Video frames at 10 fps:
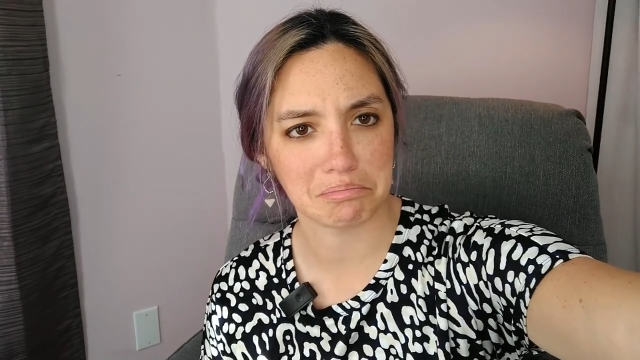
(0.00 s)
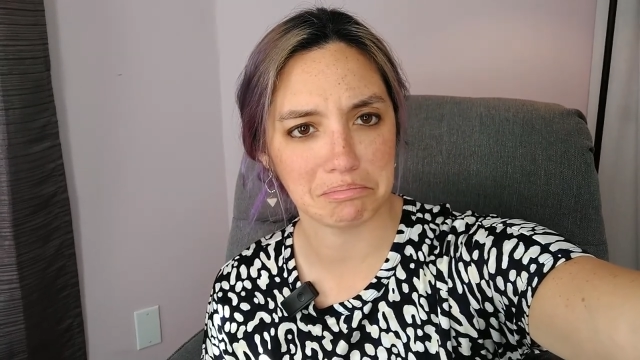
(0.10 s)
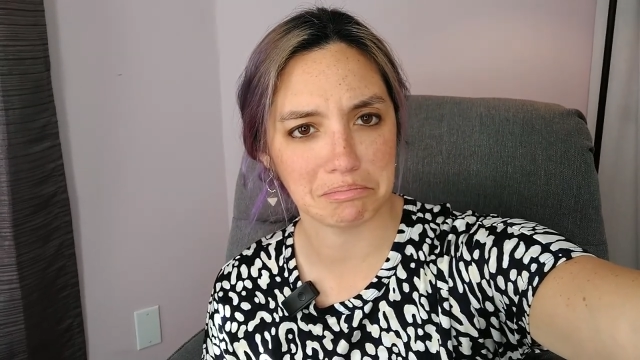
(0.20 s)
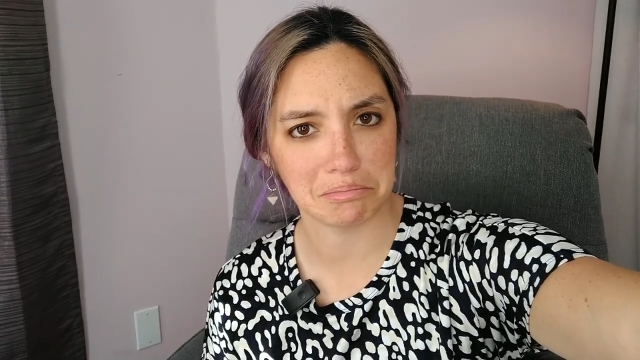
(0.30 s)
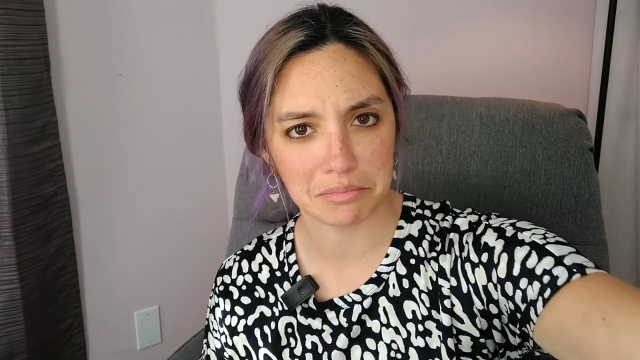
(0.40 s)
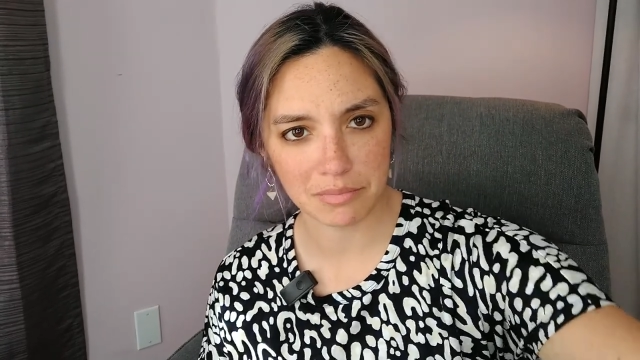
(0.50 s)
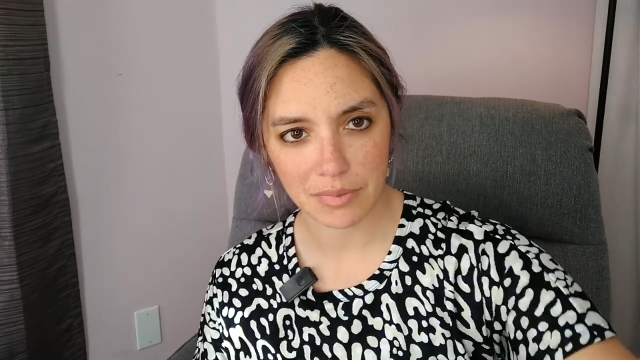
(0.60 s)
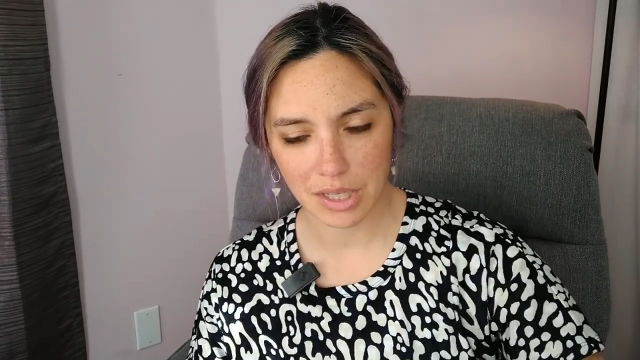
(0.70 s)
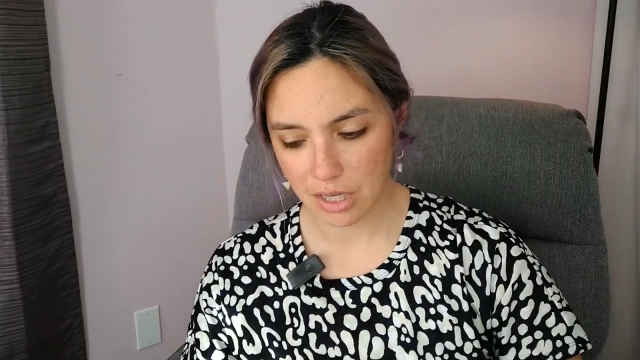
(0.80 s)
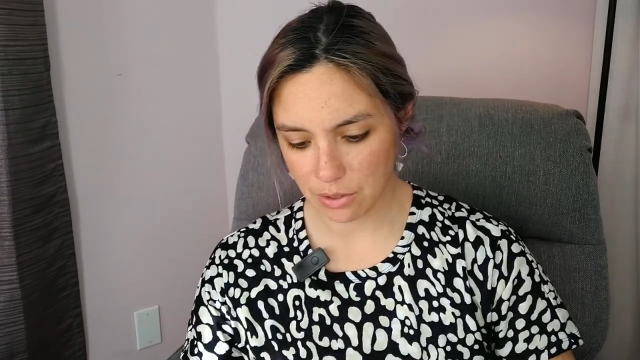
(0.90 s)
now.
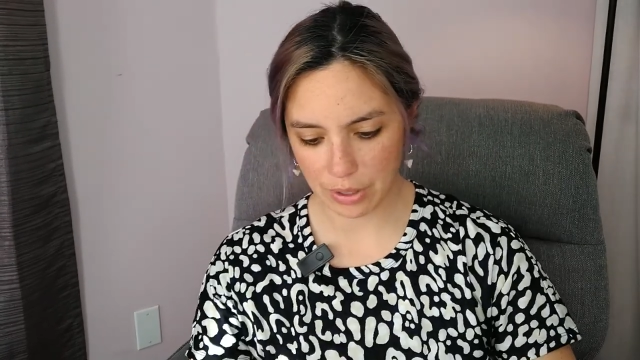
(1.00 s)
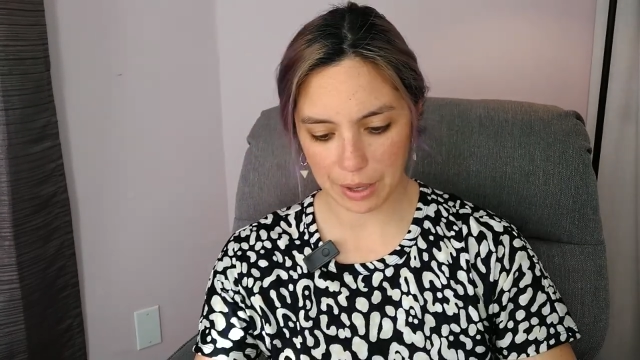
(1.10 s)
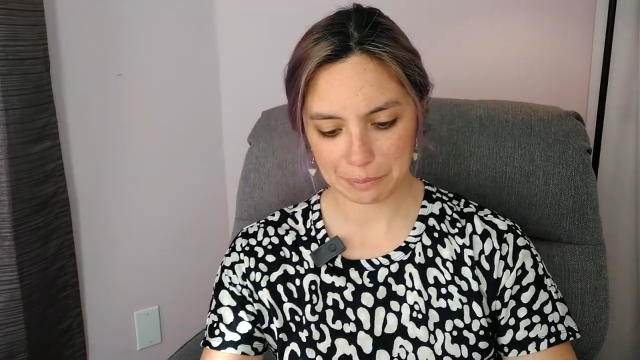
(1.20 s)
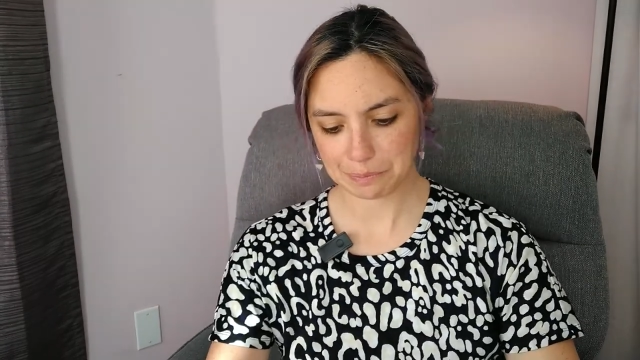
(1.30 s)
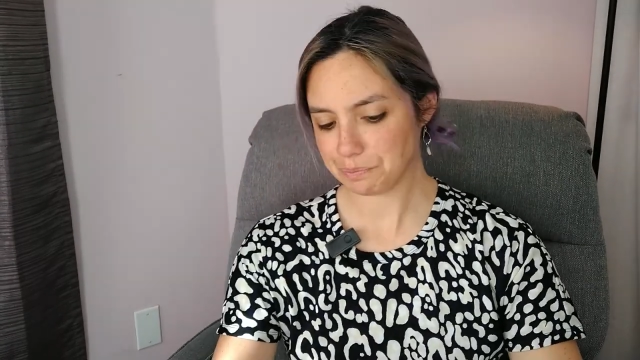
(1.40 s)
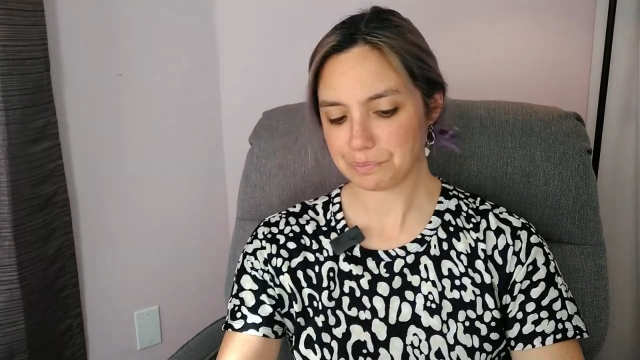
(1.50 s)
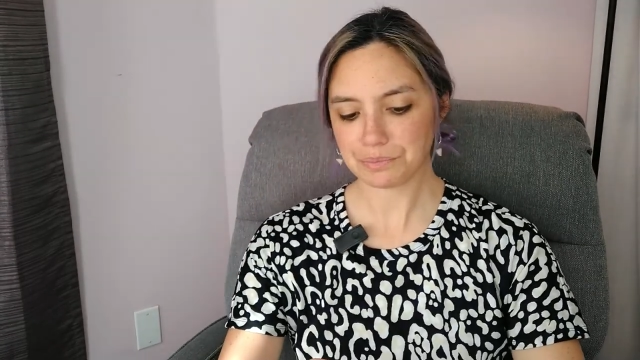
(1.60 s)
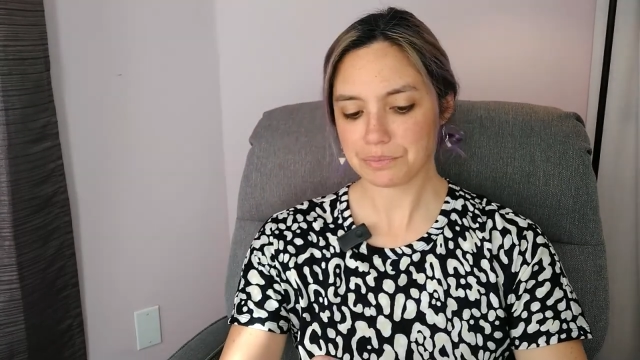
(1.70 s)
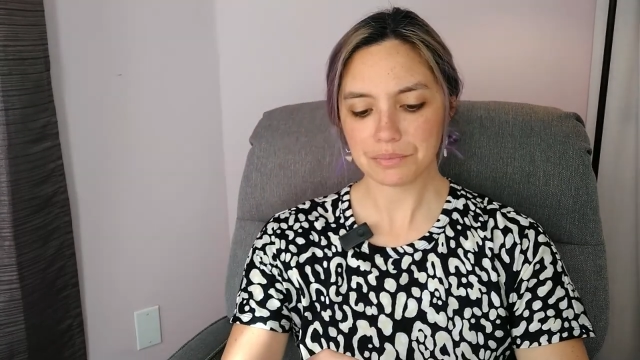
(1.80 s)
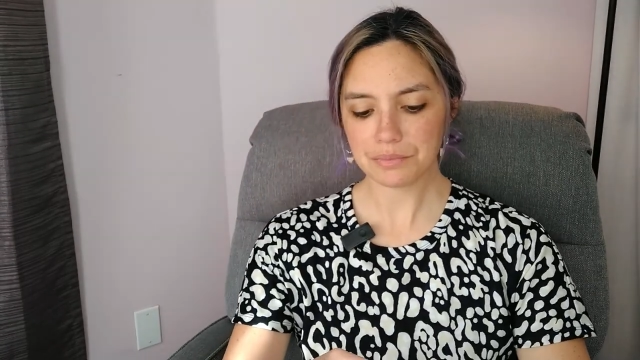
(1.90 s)
Okay.
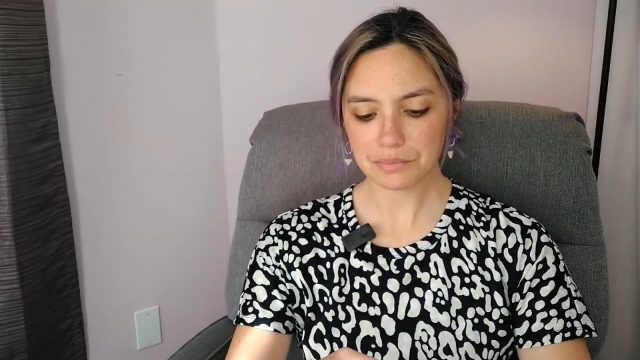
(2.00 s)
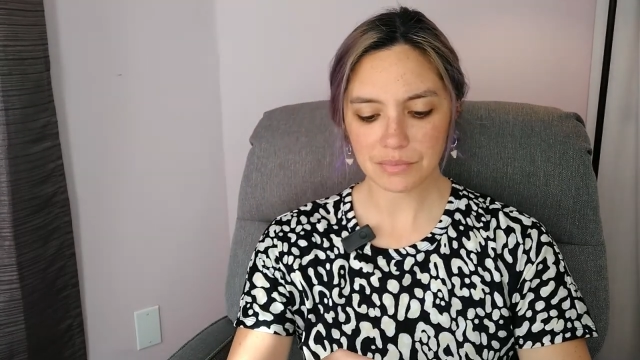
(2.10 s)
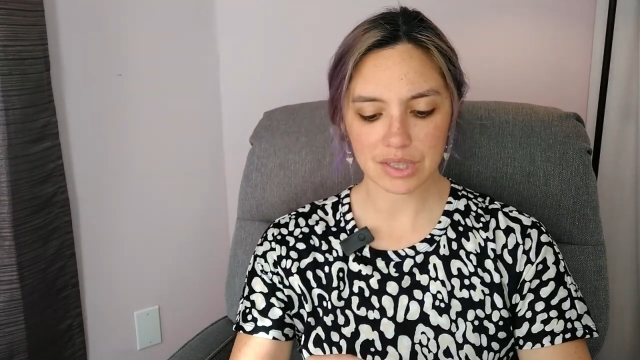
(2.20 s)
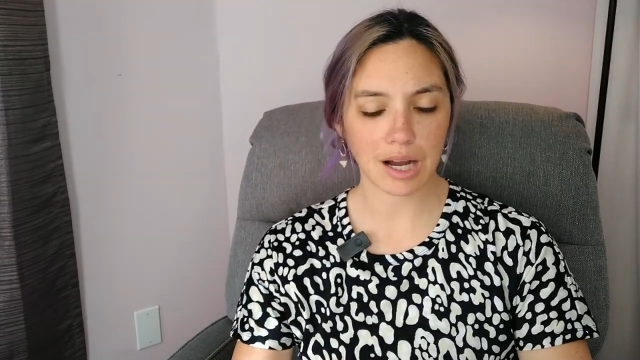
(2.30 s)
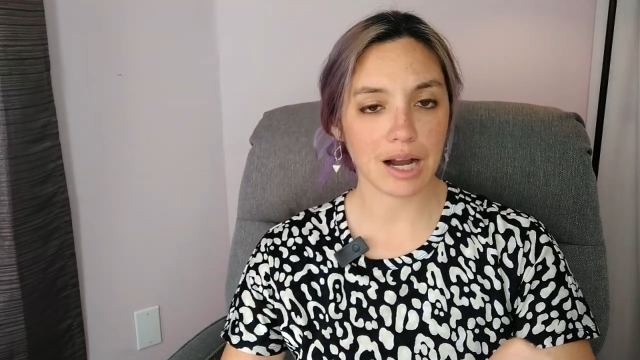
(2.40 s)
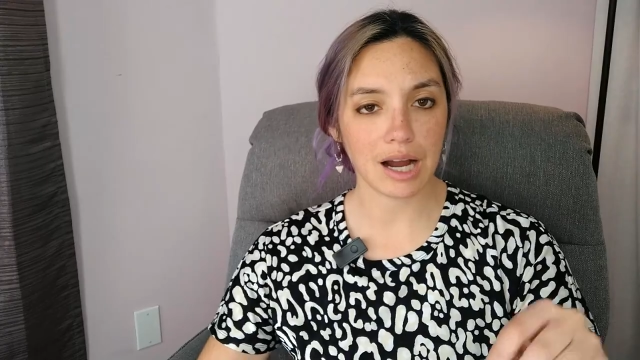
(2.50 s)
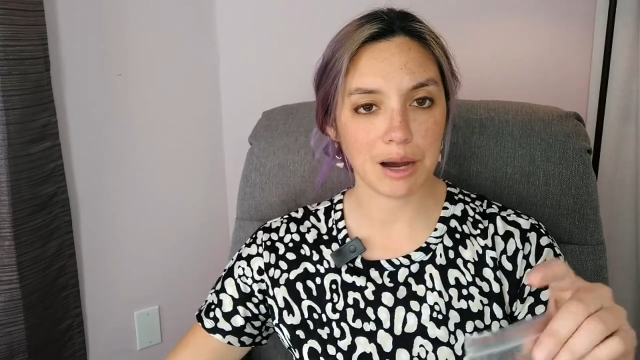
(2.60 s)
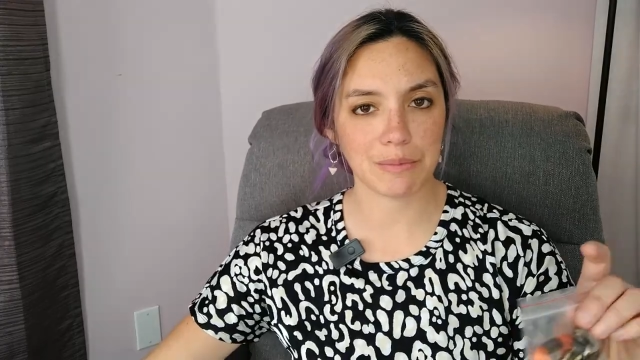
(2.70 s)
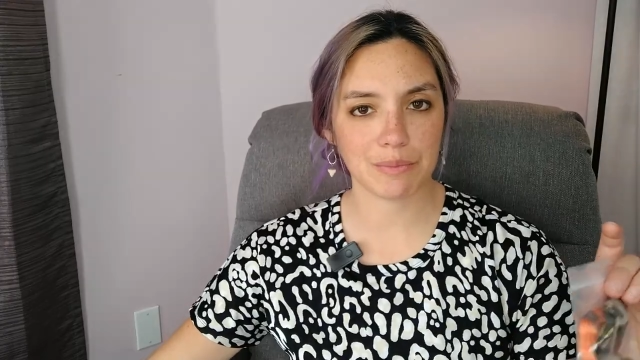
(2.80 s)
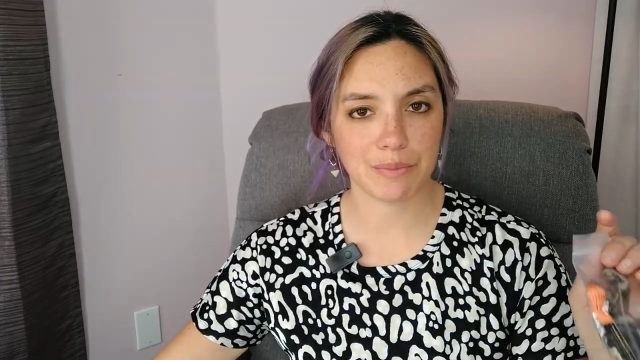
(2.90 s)
I